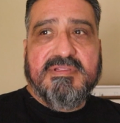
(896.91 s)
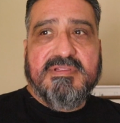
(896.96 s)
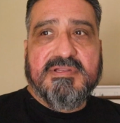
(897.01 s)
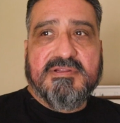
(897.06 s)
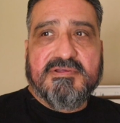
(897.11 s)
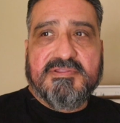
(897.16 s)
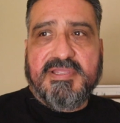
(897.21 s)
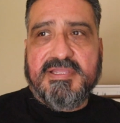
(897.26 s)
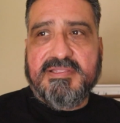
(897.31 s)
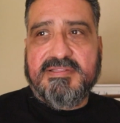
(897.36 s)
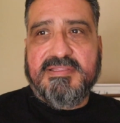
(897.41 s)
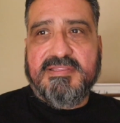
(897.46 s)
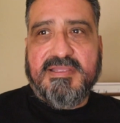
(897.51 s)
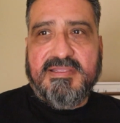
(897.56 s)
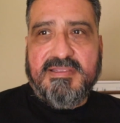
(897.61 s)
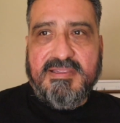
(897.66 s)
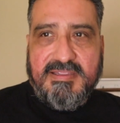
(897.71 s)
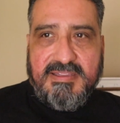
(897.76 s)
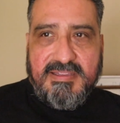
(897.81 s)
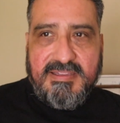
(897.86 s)
you know,
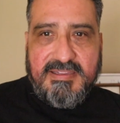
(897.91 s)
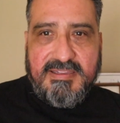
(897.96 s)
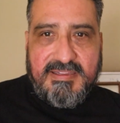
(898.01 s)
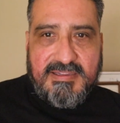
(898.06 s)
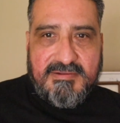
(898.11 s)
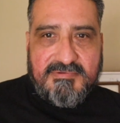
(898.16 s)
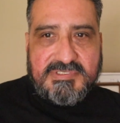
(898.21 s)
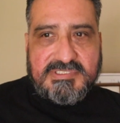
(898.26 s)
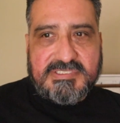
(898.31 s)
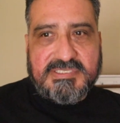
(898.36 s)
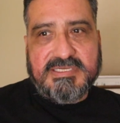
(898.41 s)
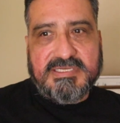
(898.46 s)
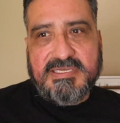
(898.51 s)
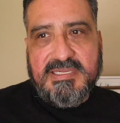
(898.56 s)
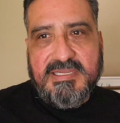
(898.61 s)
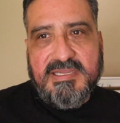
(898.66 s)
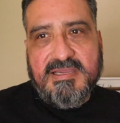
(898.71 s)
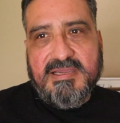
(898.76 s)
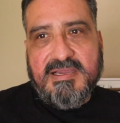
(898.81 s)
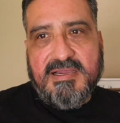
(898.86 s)
it was a